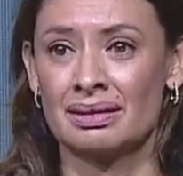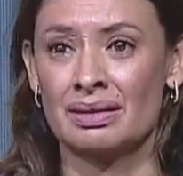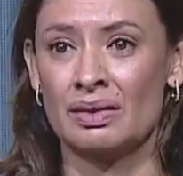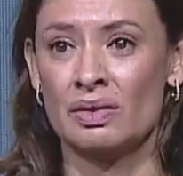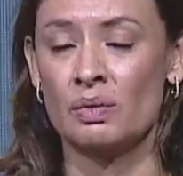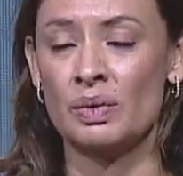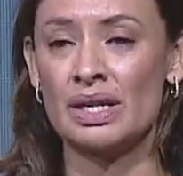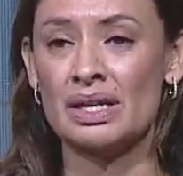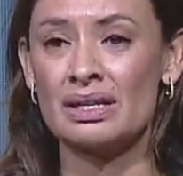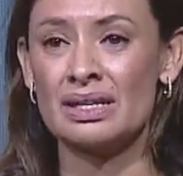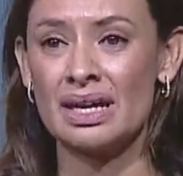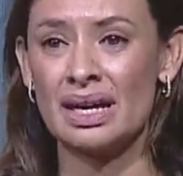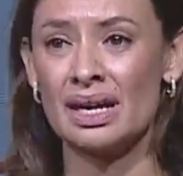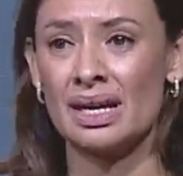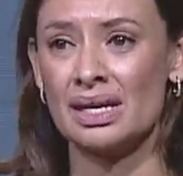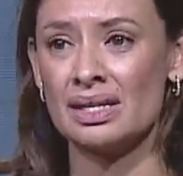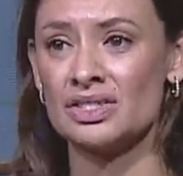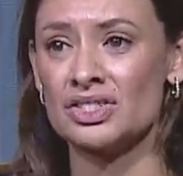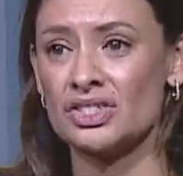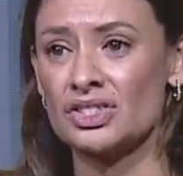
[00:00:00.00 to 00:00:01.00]
we
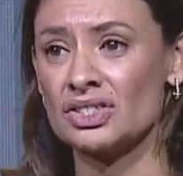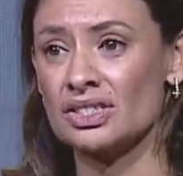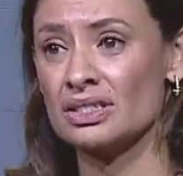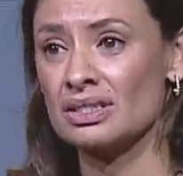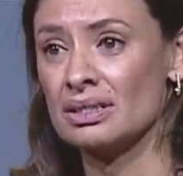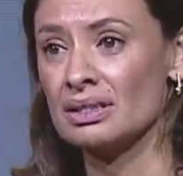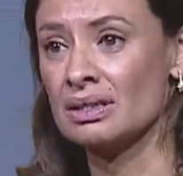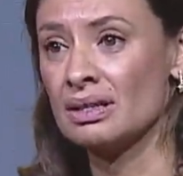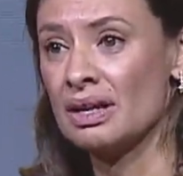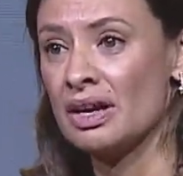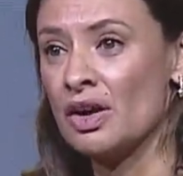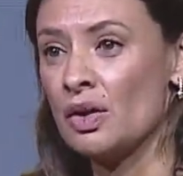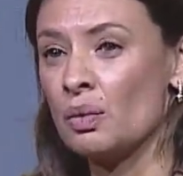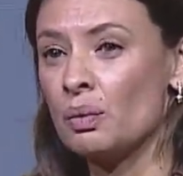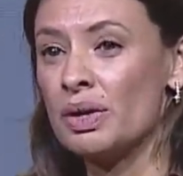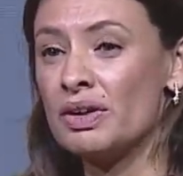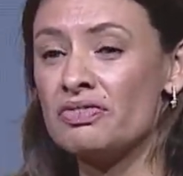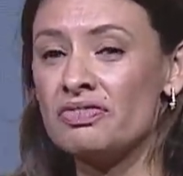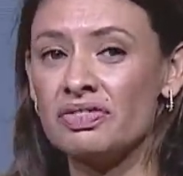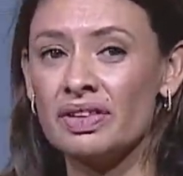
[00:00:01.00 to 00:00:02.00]
engaged,
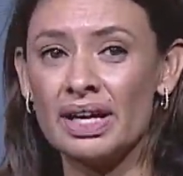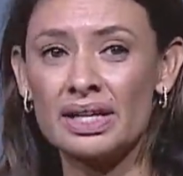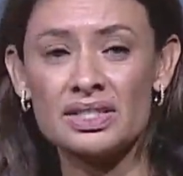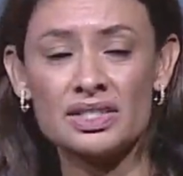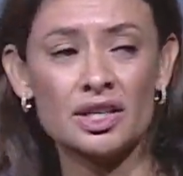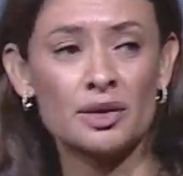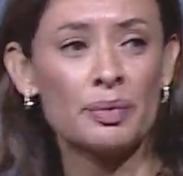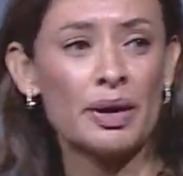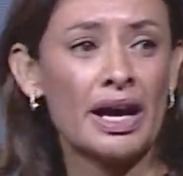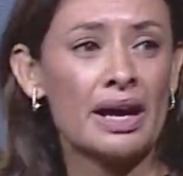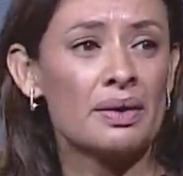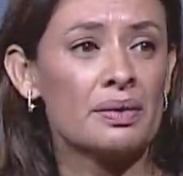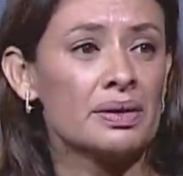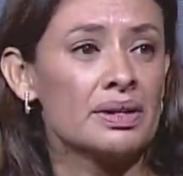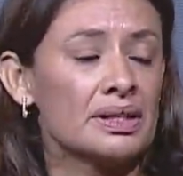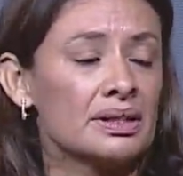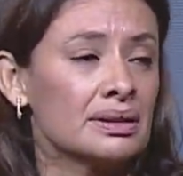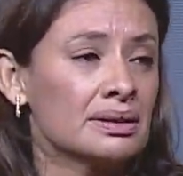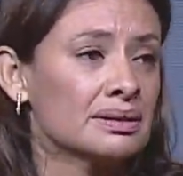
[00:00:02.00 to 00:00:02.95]
we flexed our power.